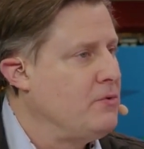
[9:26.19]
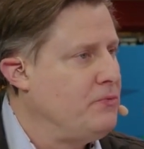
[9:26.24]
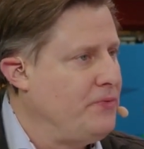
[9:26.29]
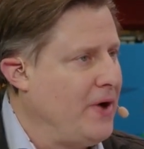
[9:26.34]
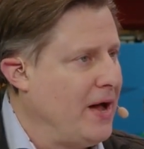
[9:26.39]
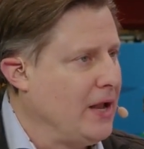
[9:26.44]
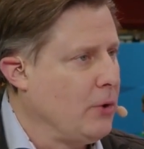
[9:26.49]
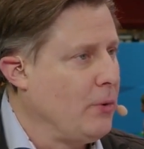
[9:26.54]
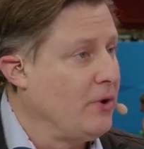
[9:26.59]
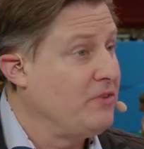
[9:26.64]

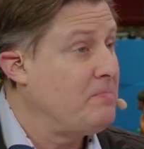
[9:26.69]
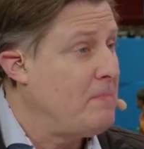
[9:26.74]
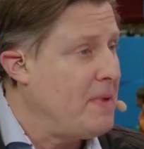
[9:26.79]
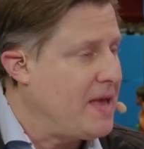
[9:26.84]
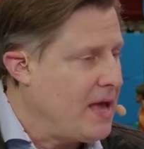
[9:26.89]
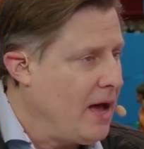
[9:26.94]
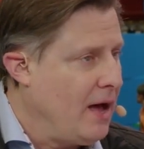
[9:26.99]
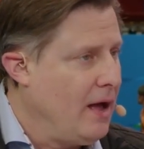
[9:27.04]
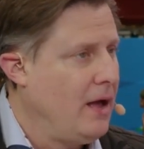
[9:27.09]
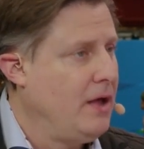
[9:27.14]
Follow us
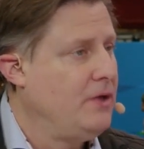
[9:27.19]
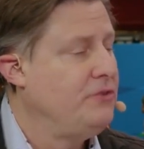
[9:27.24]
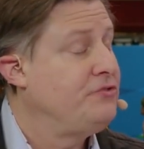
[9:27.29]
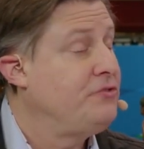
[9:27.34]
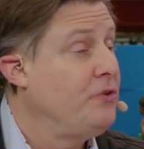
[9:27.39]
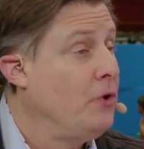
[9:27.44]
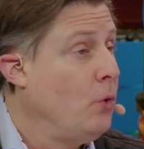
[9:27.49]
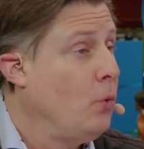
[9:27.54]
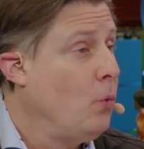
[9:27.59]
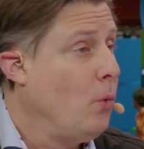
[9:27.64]

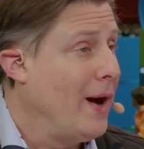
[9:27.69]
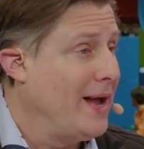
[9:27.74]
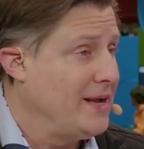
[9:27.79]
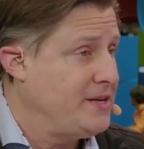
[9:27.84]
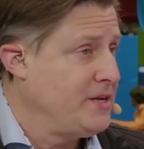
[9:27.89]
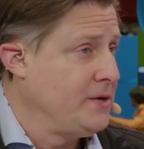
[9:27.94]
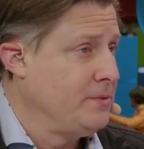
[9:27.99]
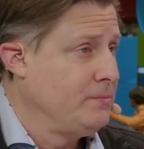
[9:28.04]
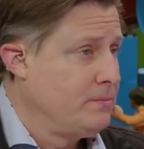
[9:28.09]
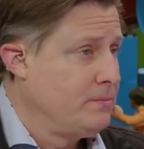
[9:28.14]
because what?